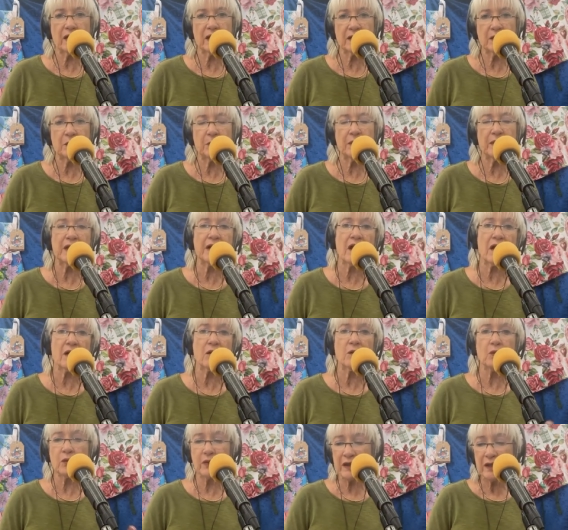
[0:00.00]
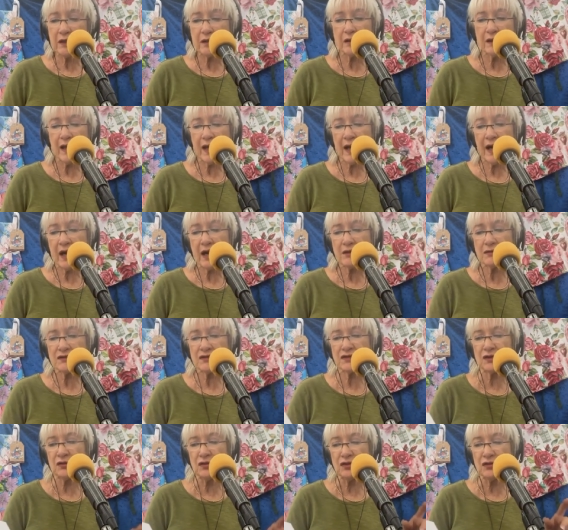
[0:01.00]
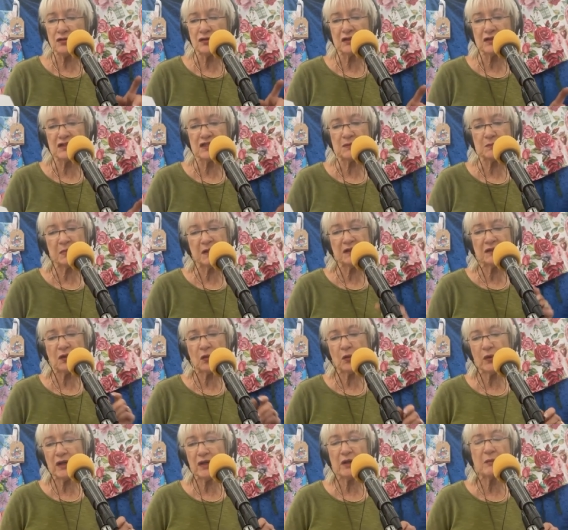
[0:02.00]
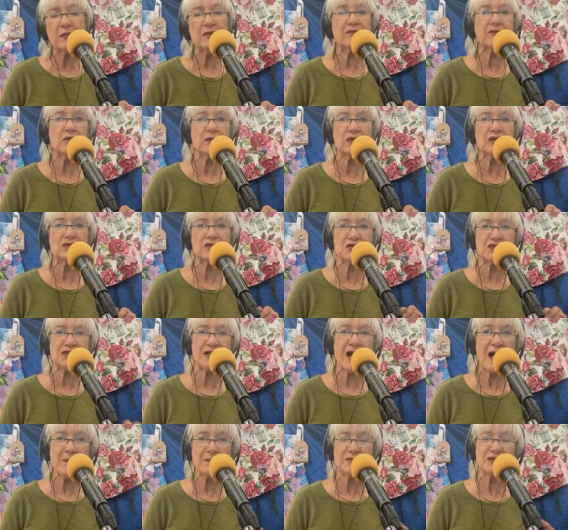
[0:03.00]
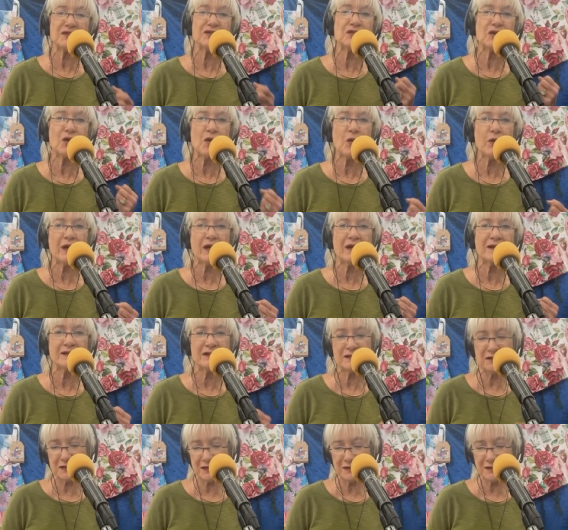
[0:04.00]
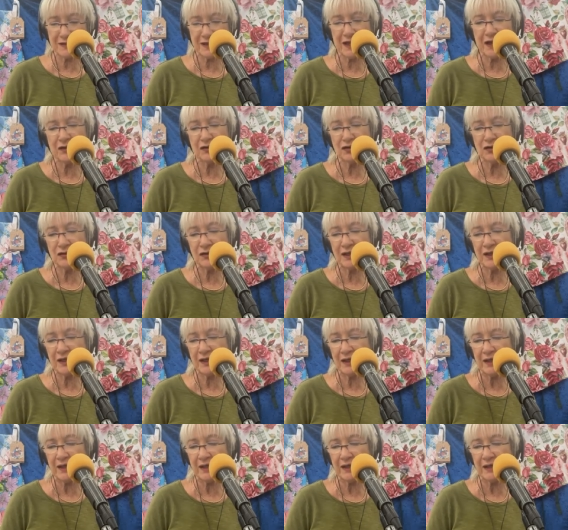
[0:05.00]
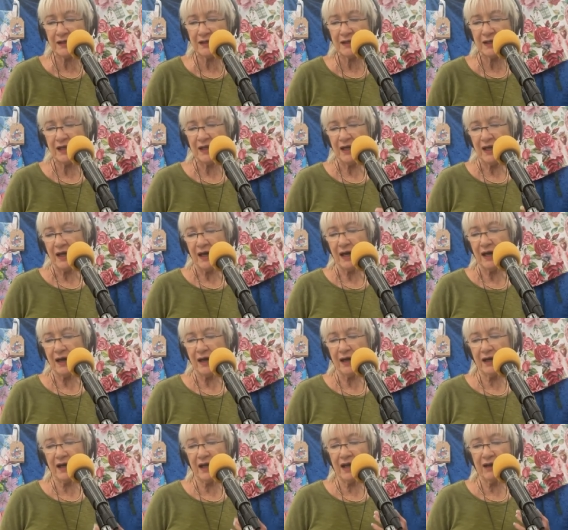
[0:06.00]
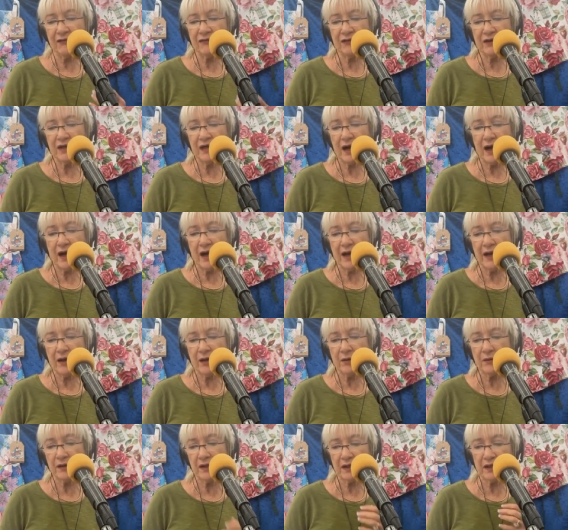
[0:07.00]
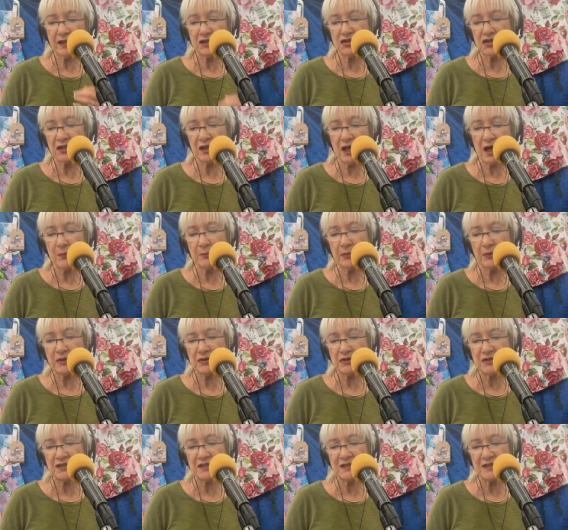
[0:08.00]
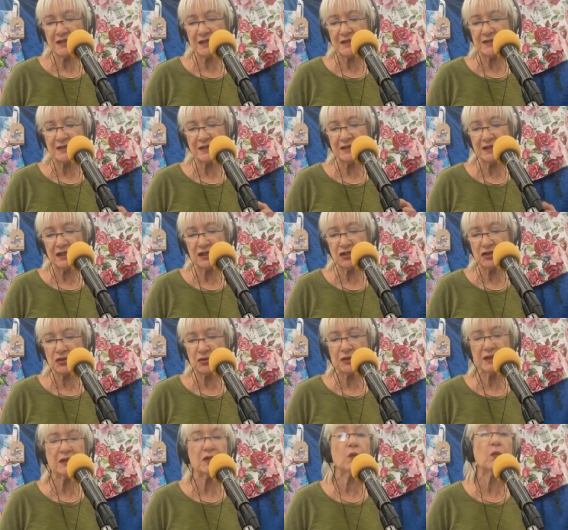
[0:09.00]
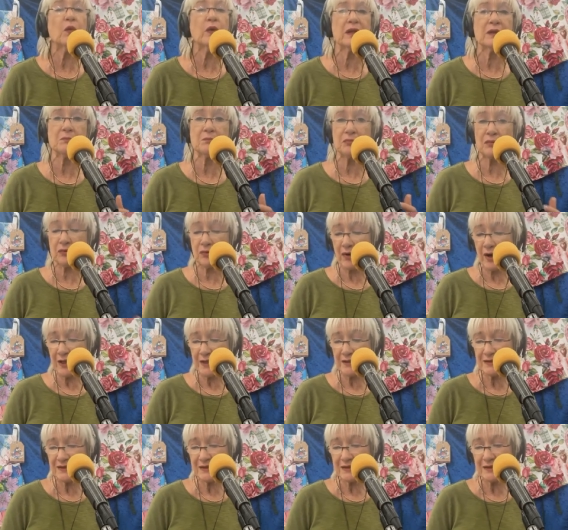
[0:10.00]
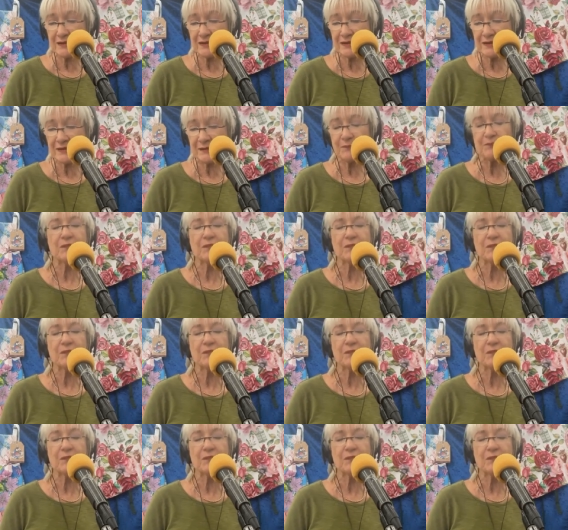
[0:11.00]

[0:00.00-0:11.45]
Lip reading: We're going to bring our wheel out so you can spin the wheel before you shop to know what kind of discount you can get. Every kitchen aisle purchase is an entry to win prizes.